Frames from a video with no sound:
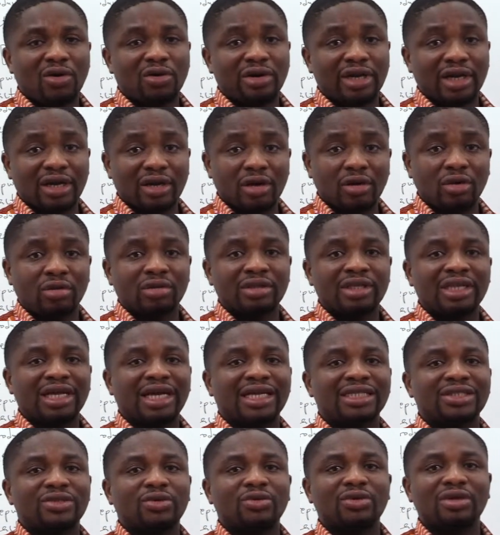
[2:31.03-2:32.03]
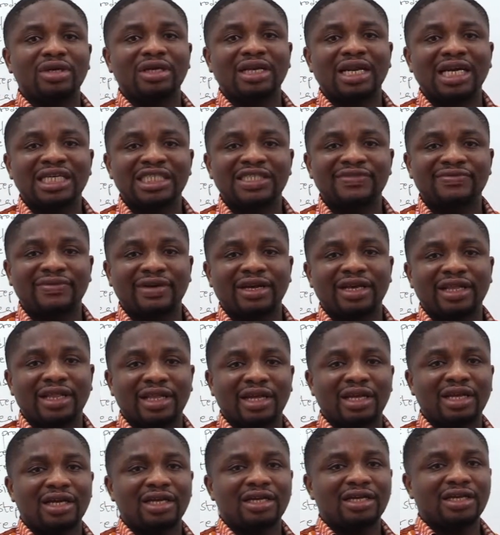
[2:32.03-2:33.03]
or the contact or glass
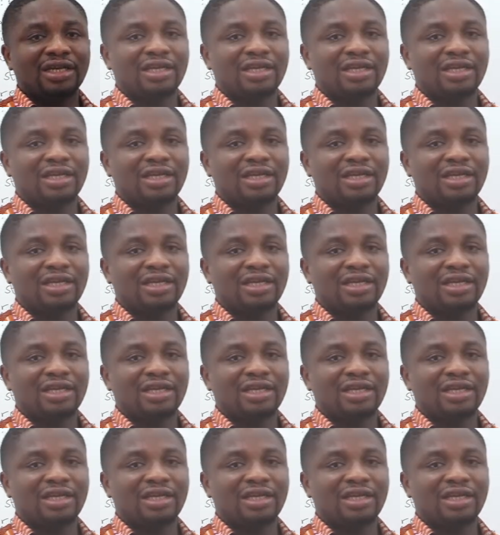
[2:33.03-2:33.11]
factor.